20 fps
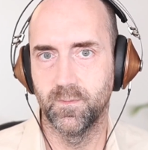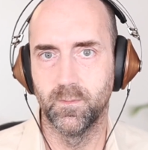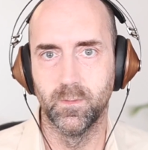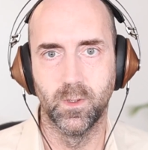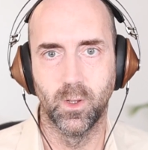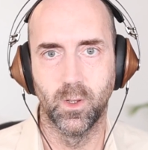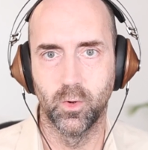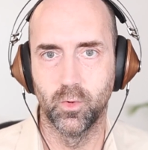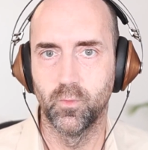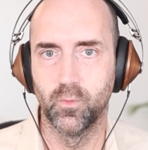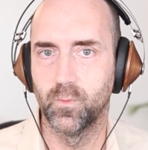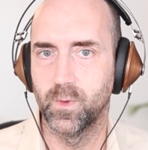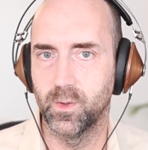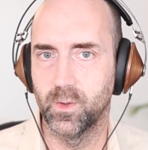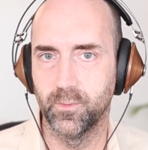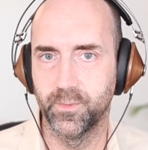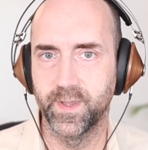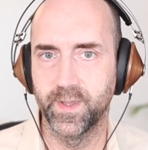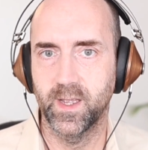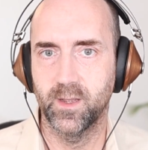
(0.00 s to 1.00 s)
no real
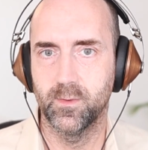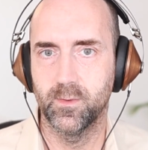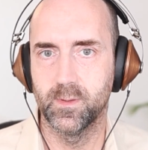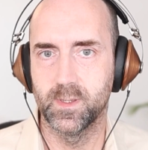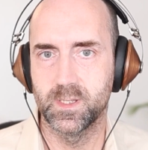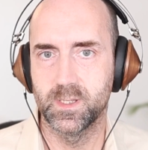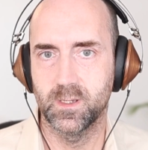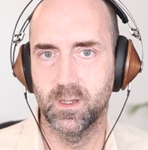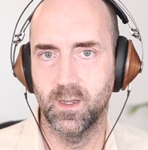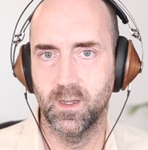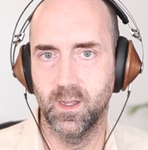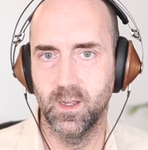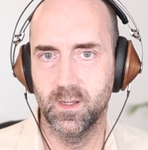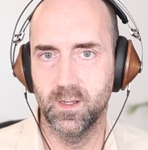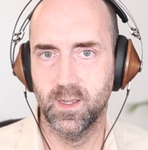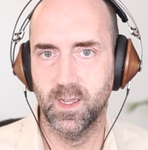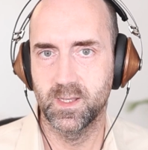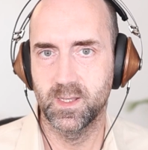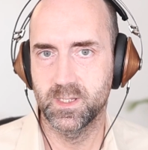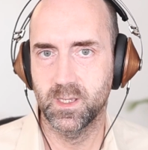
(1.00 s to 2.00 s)
downside.
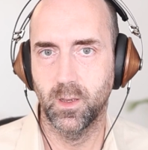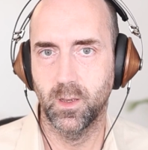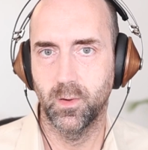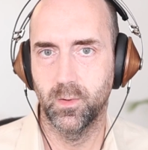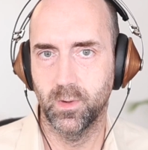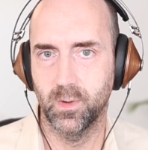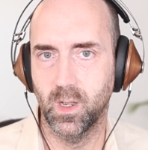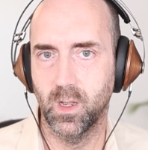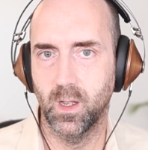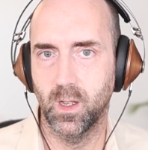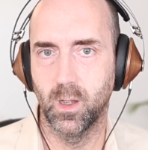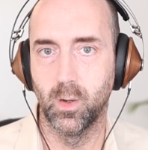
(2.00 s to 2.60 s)
And so,